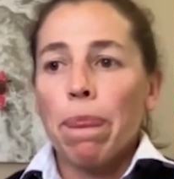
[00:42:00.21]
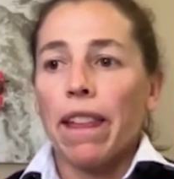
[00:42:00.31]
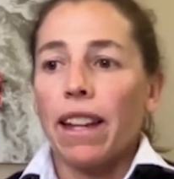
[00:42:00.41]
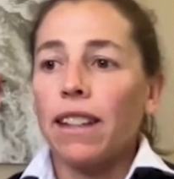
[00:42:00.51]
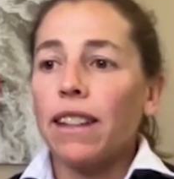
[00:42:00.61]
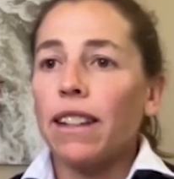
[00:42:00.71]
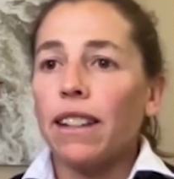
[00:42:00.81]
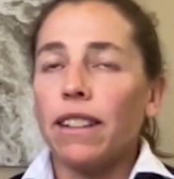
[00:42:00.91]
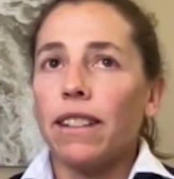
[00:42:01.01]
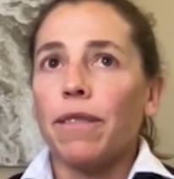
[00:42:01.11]
And in
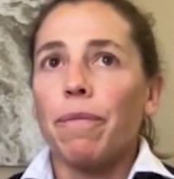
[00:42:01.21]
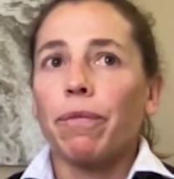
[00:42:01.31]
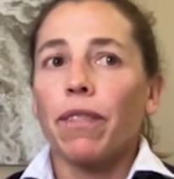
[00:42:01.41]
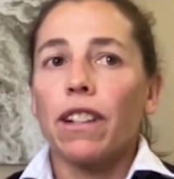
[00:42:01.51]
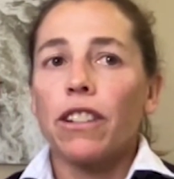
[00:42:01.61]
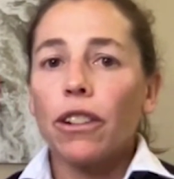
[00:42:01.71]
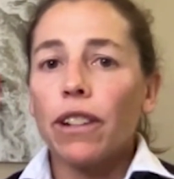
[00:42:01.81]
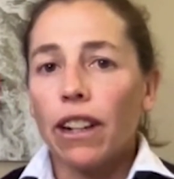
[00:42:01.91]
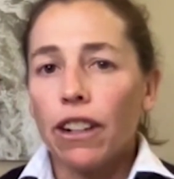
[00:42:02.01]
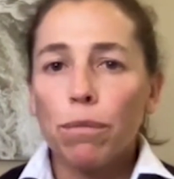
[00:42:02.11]
the 2 years